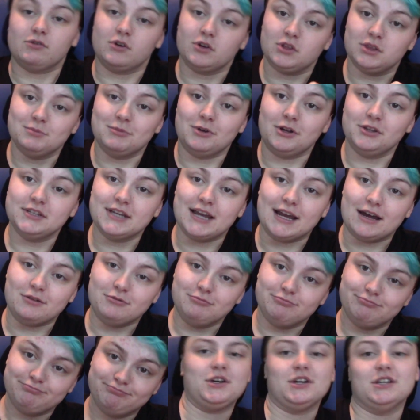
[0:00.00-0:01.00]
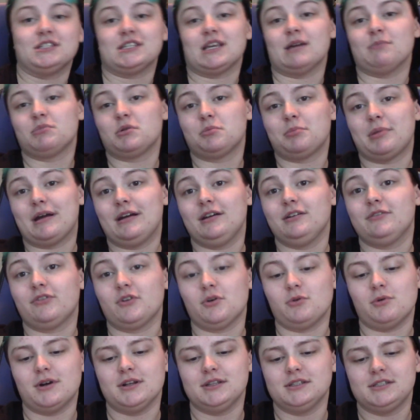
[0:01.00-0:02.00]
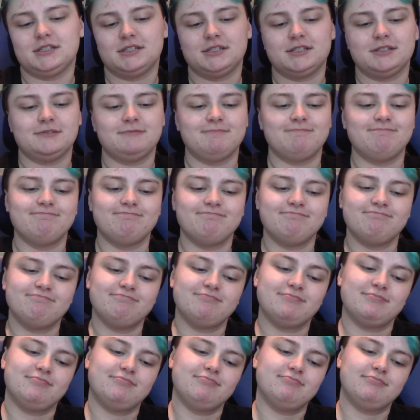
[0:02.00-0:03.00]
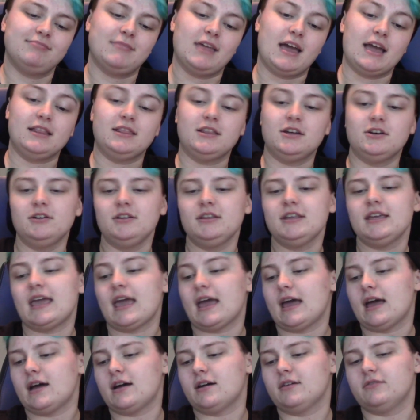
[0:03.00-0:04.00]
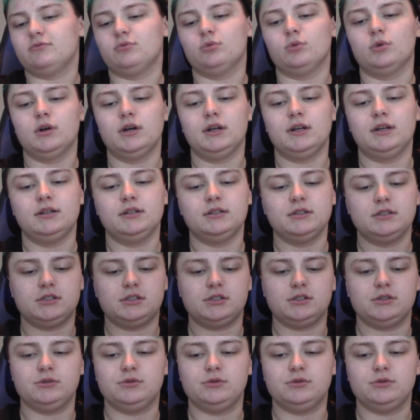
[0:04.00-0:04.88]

I wrote them all down, because I'm prepared for once. I literally have 4